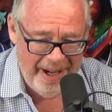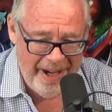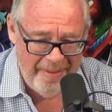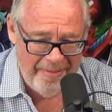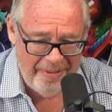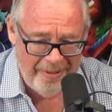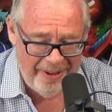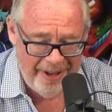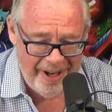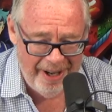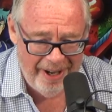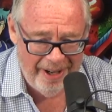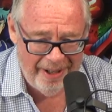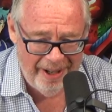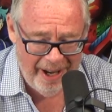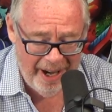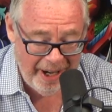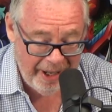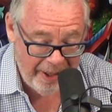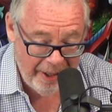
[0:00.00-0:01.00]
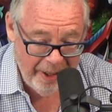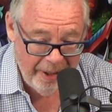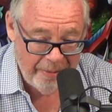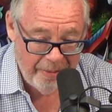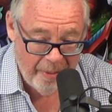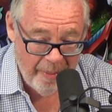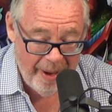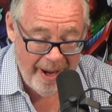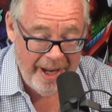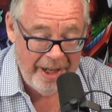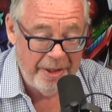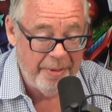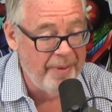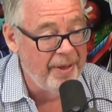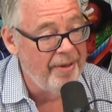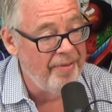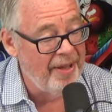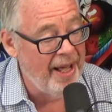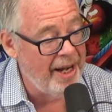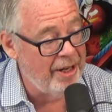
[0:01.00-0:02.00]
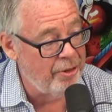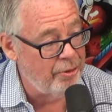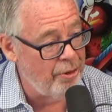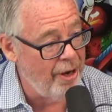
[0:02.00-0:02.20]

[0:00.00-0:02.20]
name for an airline. Reminds me of that